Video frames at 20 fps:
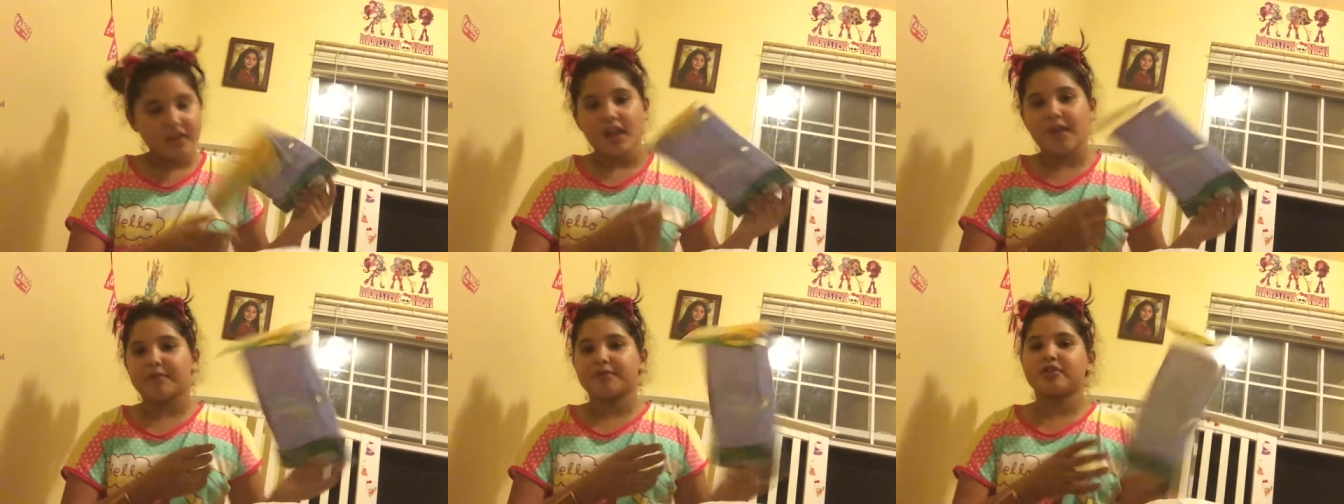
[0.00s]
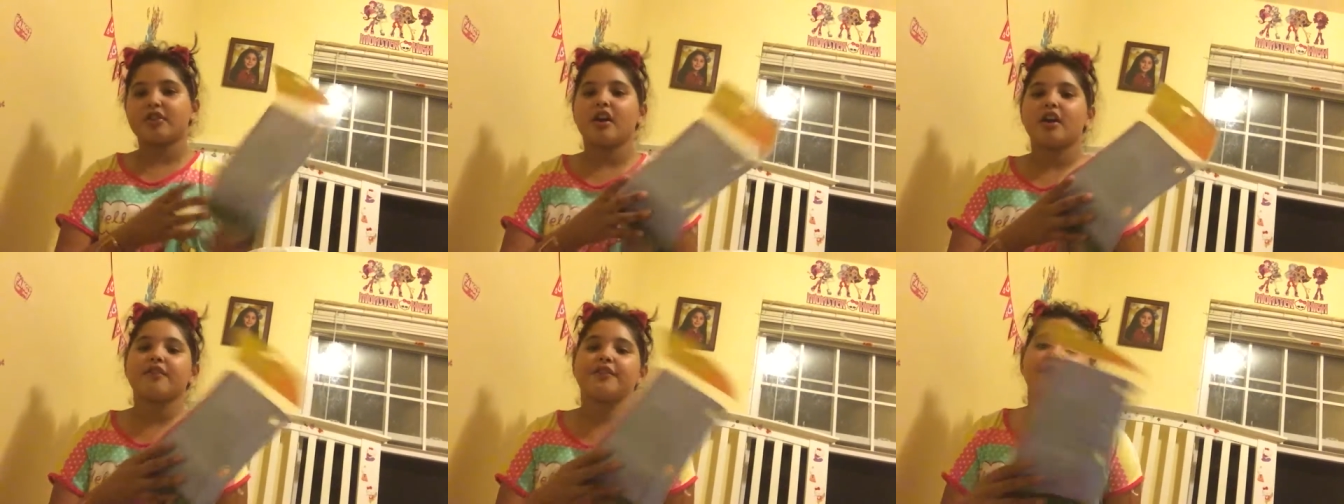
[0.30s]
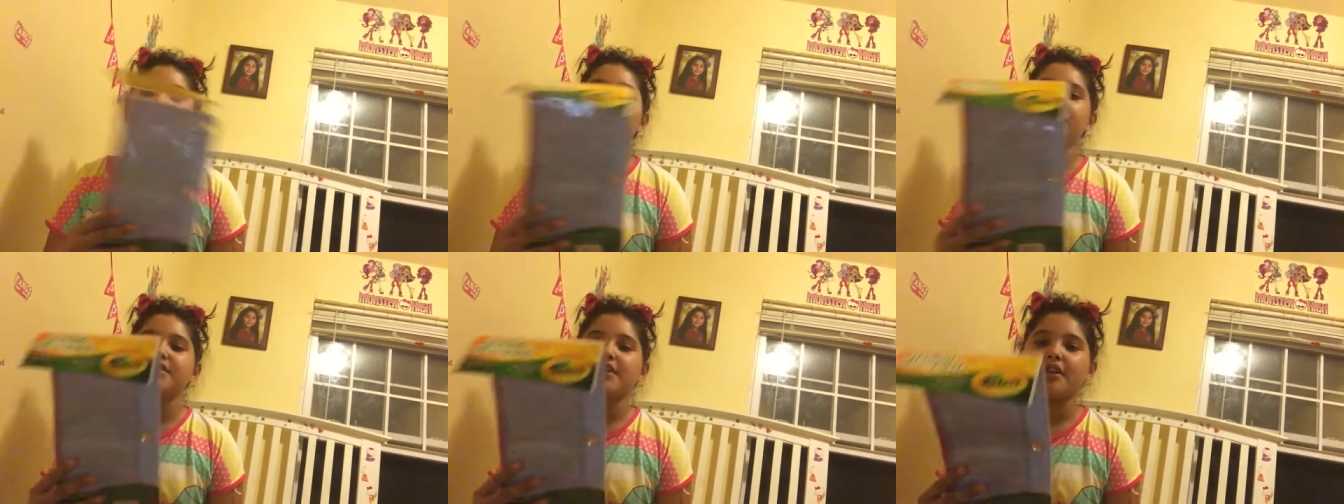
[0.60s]
I'm sorry
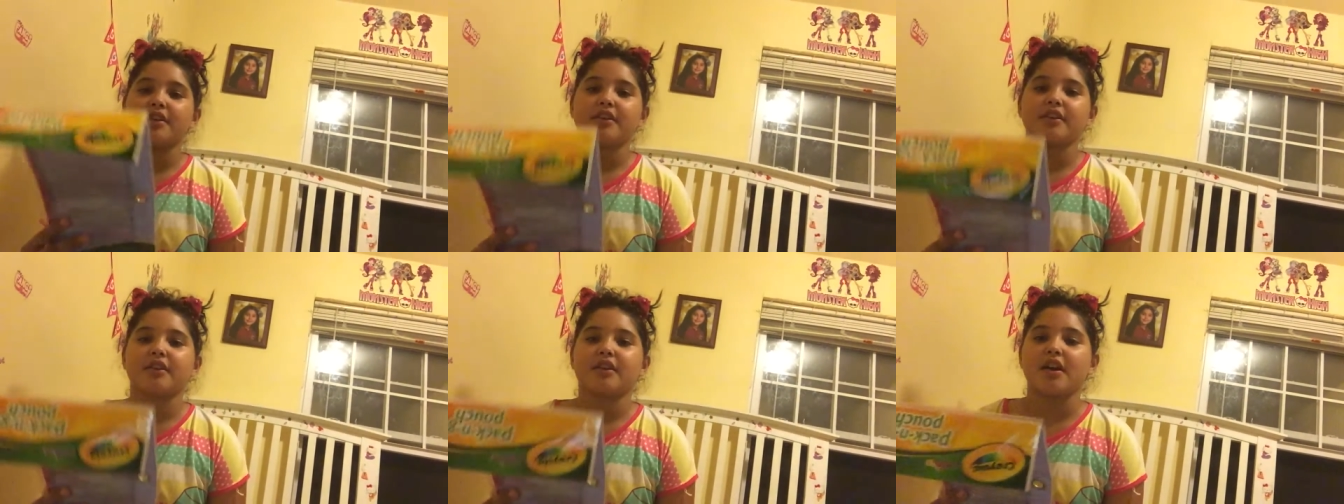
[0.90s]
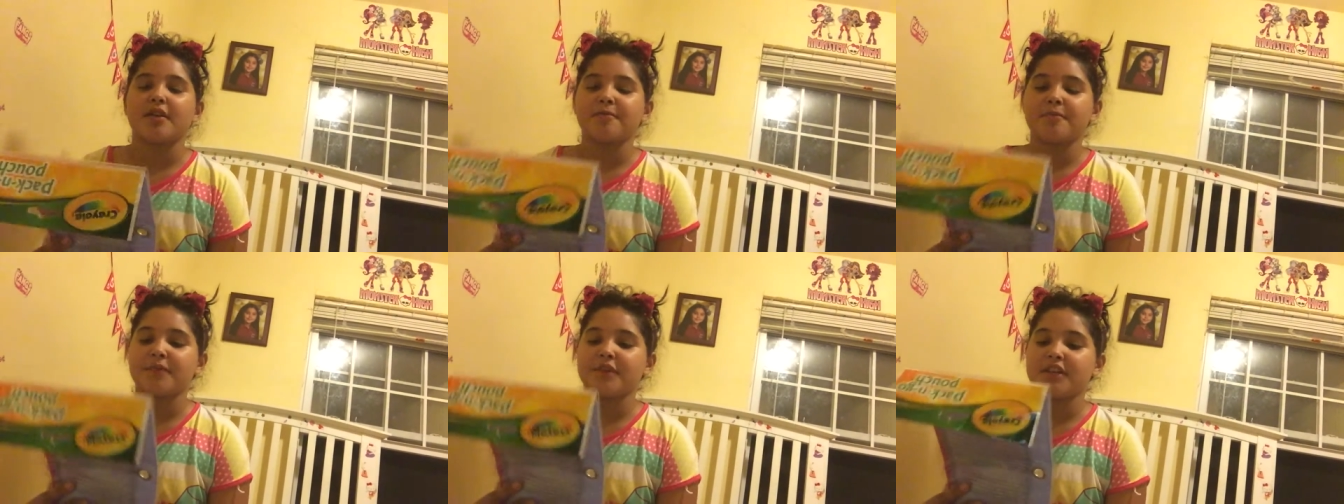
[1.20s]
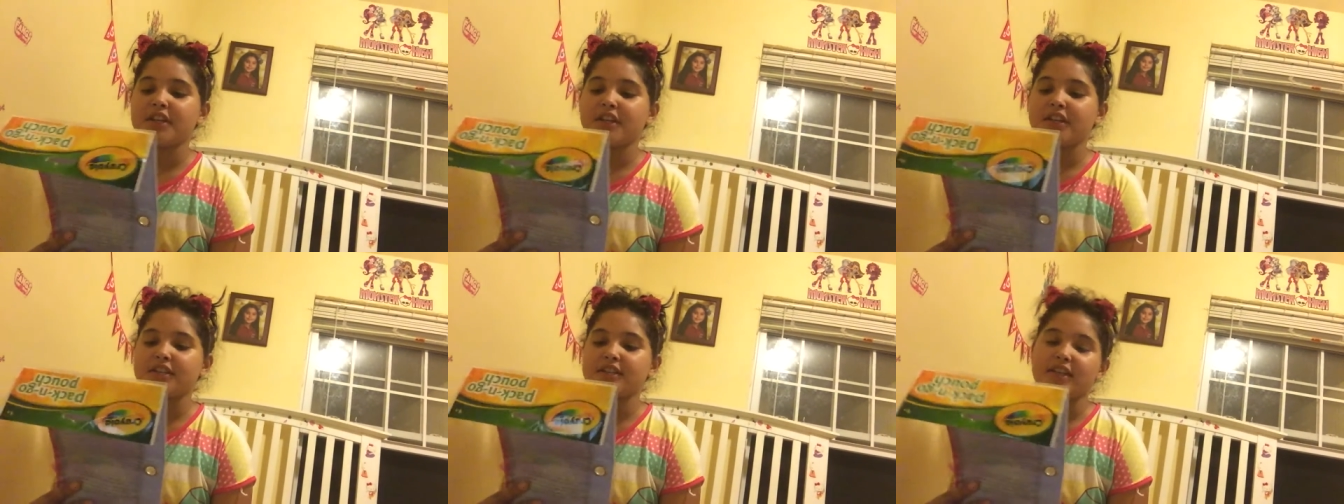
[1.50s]
for those other
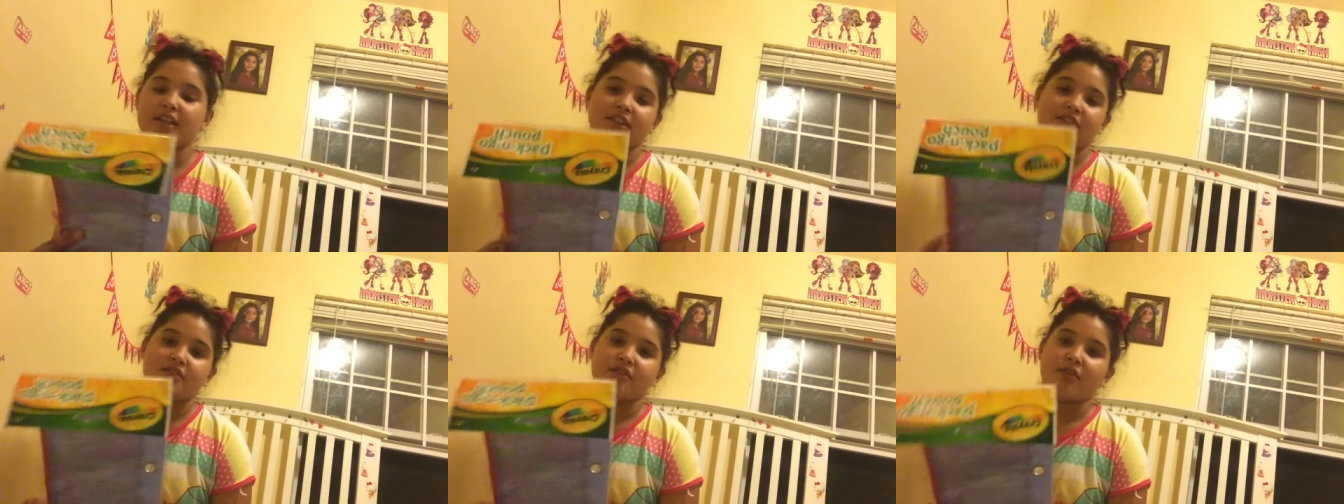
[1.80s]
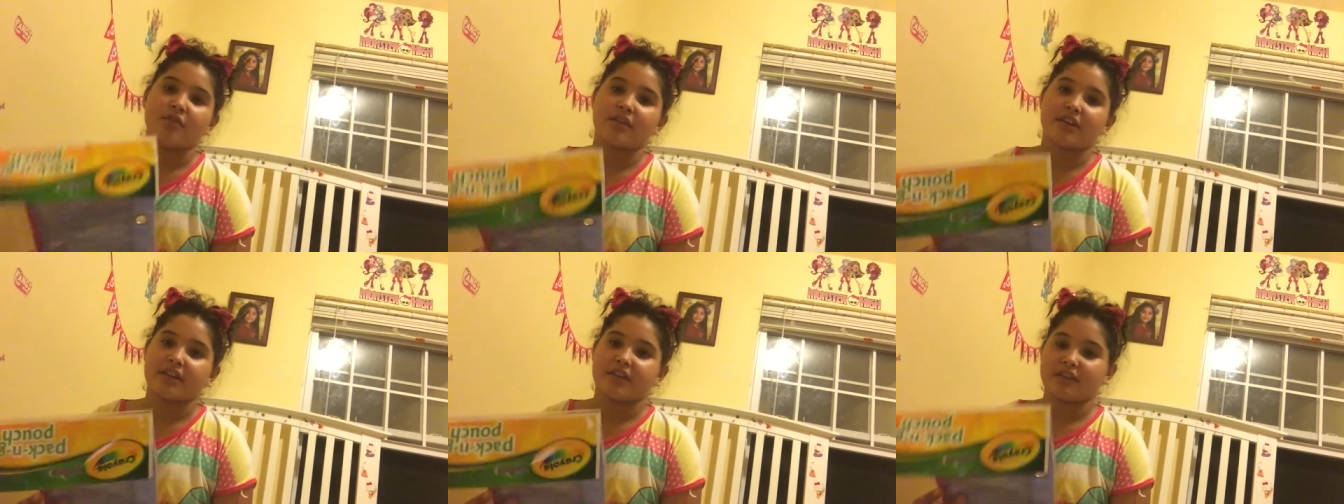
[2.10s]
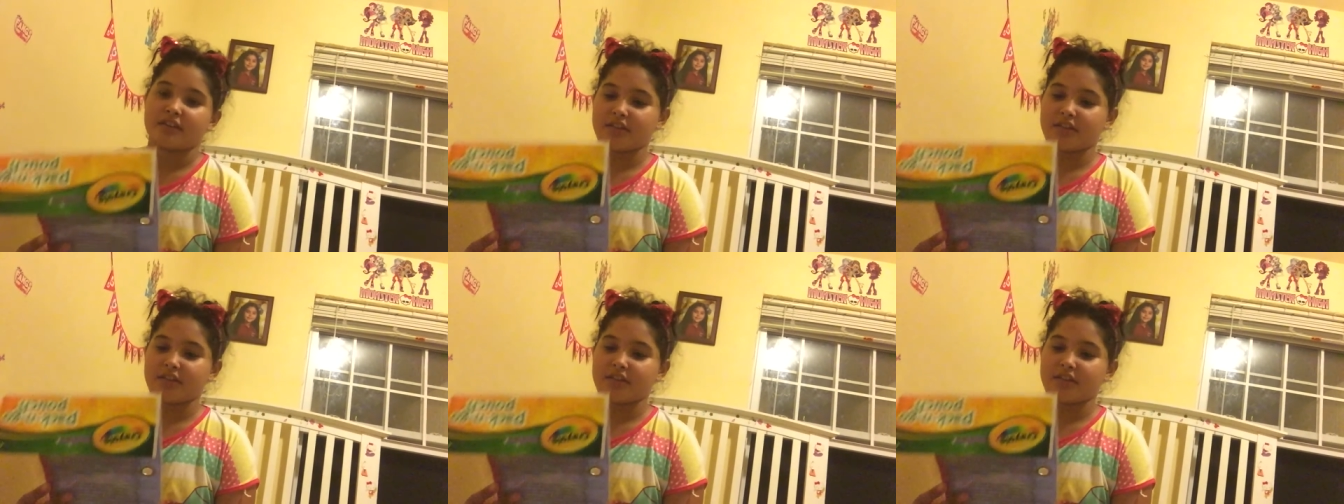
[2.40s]
companies that don't